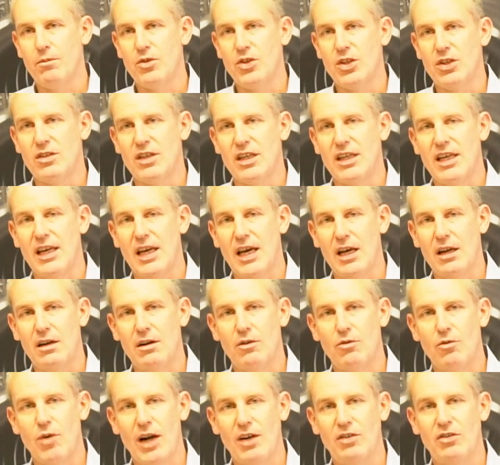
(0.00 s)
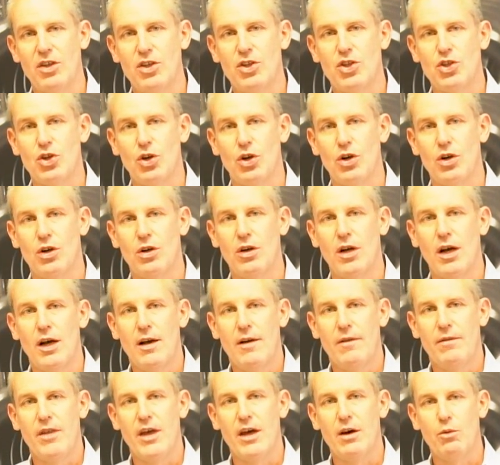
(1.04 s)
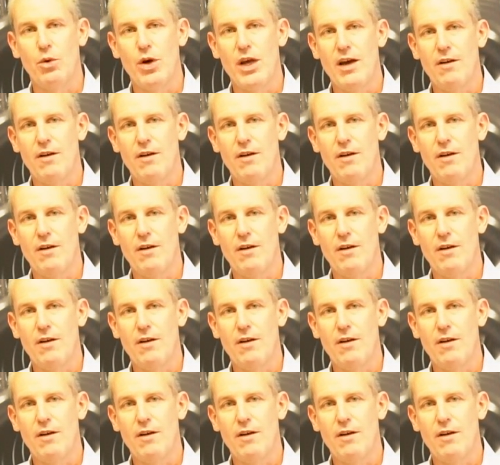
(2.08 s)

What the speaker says: just again, rest assured that we